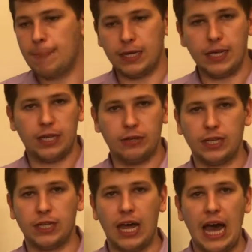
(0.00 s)
Again, there's
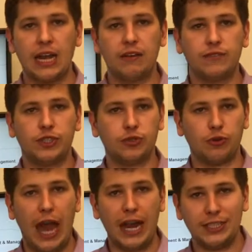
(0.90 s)
a lot of
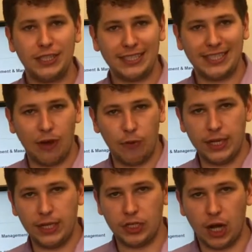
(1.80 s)
strategies that we
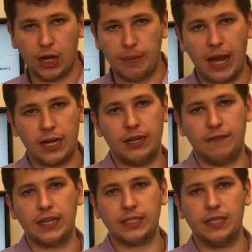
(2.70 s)
can talk about and
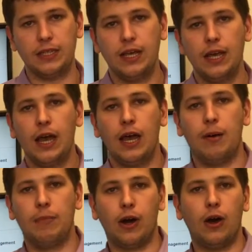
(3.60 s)
invest in,
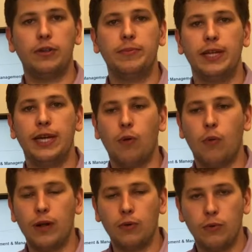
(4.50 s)
but ultimately I
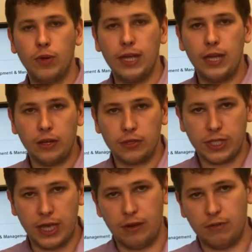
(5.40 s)
want to really
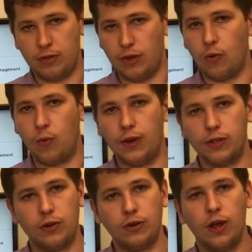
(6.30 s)
understand,
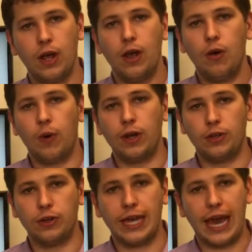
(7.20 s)
where
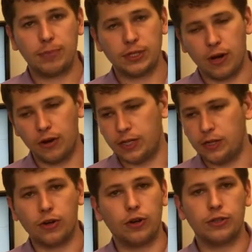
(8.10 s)
your gaps are in
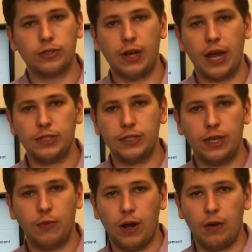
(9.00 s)
your current strategy
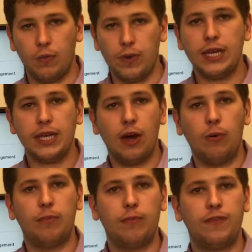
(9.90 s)
and where we can
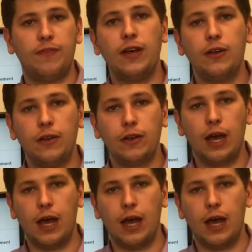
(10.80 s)
help fill,